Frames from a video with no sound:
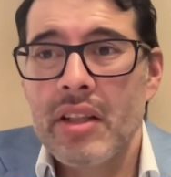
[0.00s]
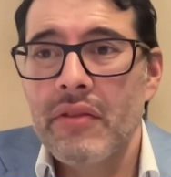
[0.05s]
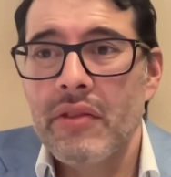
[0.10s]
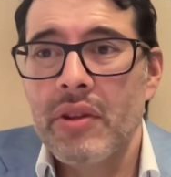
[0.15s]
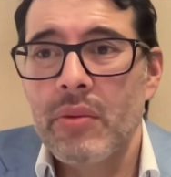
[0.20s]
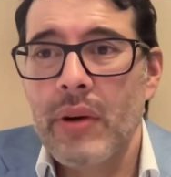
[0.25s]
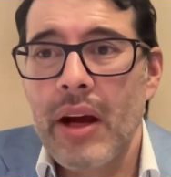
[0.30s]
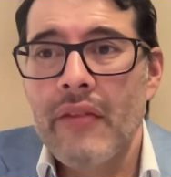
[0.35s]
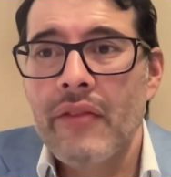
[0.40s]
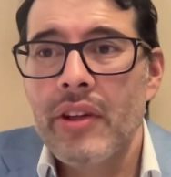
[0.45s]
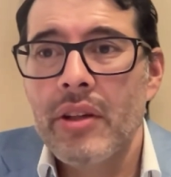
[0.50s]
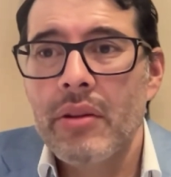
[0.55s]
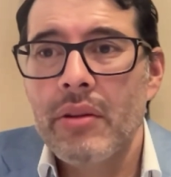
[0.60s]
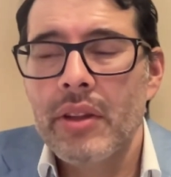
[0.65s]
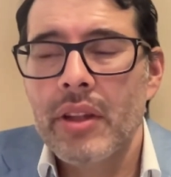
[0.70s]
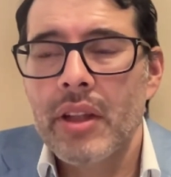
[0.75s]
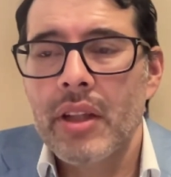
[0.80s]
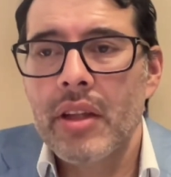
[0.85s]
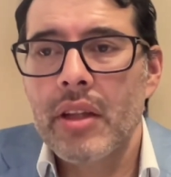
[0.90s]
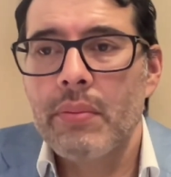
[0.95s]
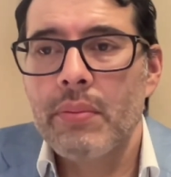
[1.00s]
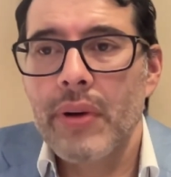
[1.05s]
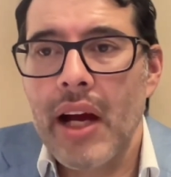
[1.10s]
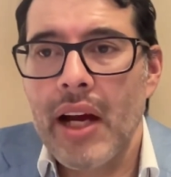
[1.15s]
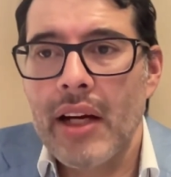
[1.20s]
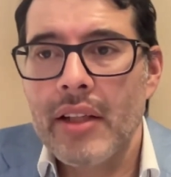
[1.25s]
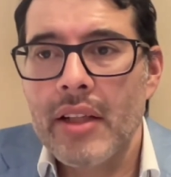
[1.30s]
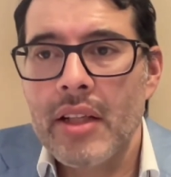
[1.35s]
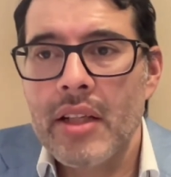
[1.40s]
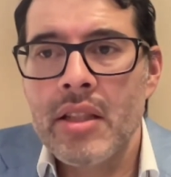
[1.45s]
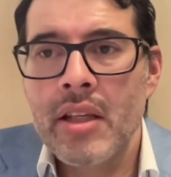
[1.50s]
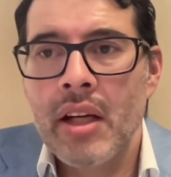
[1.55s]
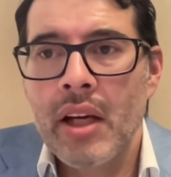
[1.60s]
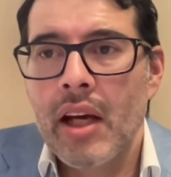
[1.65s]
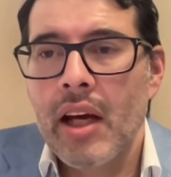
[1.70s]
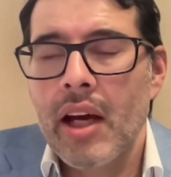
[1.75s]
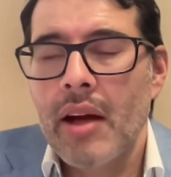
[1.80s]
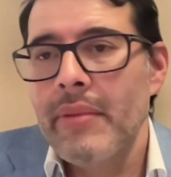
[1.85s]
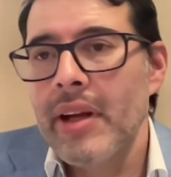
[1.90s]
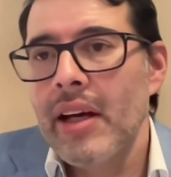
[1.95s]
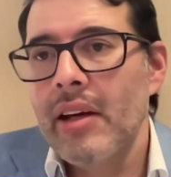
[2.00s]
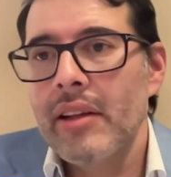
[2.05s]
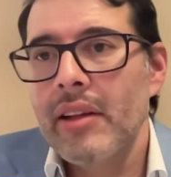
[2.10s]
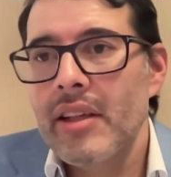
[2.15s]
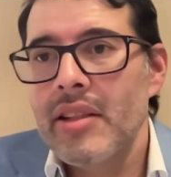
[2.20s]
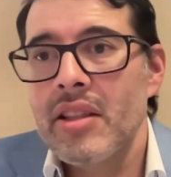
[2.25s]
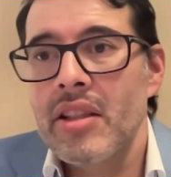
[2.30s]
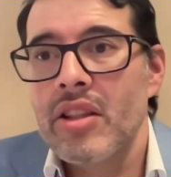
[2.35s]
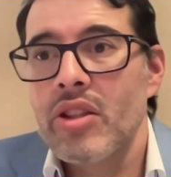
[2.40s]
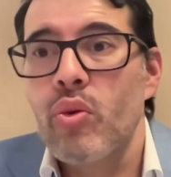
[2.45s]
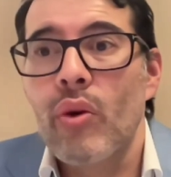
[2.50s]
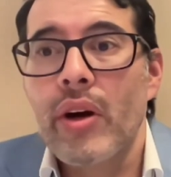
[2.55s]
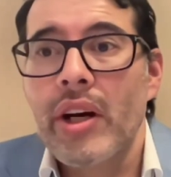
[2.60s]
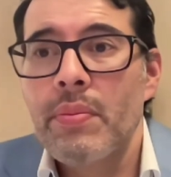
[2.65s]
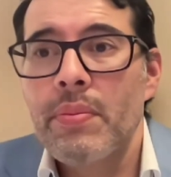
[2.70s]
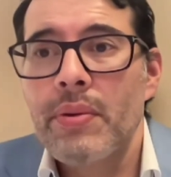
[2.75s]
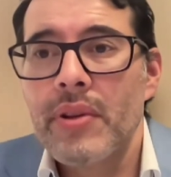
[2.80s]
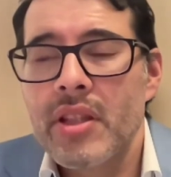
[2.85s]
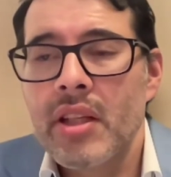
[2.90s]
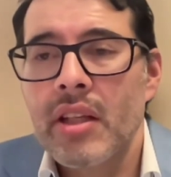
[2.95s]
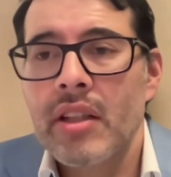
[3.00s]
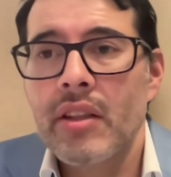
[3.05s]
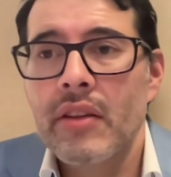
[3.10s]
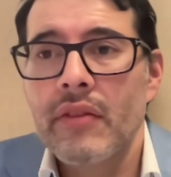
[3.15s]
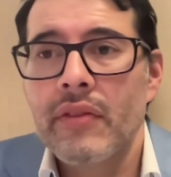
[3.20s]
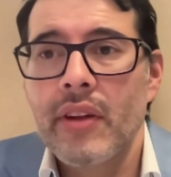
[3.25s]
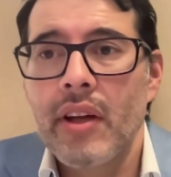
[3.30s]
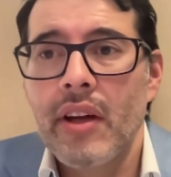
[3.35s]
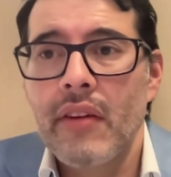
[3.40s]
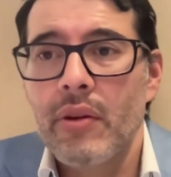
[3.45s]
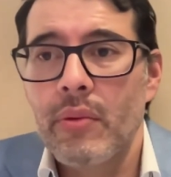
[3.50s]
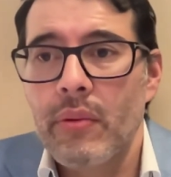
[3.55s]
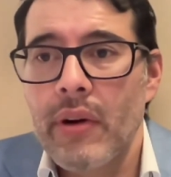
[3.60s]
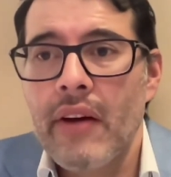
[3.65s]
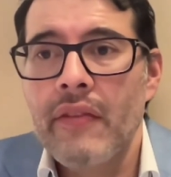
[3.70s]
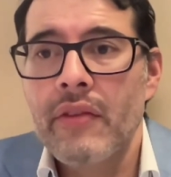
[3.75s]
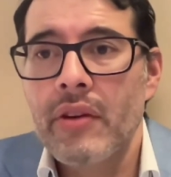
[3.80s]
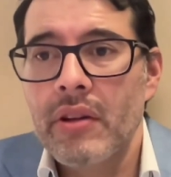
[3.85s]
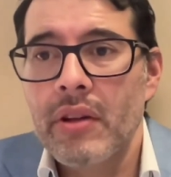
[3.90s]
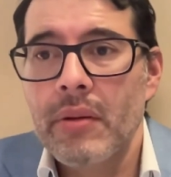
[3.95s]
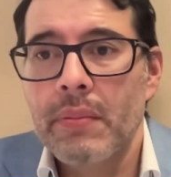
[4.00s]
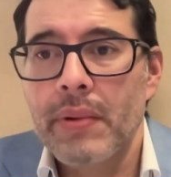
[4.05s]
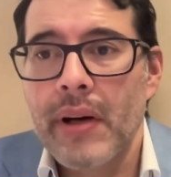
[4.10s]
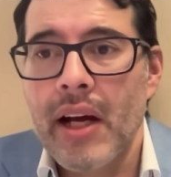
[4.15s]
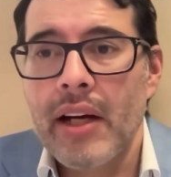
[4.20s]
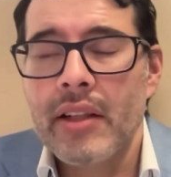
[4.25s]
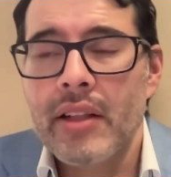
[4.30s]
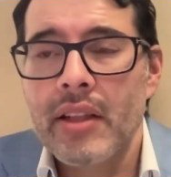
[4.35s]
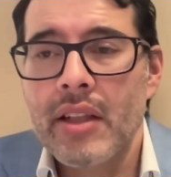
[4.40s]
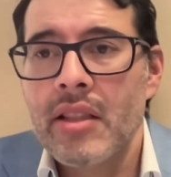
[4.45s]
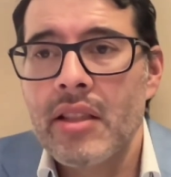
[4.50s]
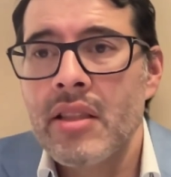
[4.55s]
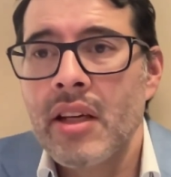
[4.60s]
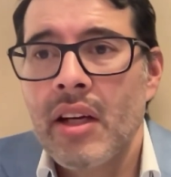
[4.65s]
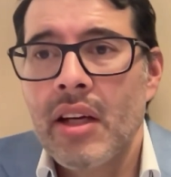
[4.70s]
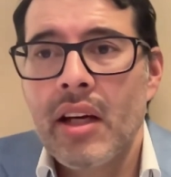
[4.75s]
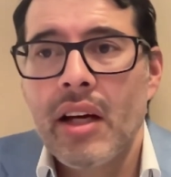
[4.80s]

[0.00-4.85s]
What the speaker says: of the revenue in the practice. I'm now less than 20% of the revenue in the practice.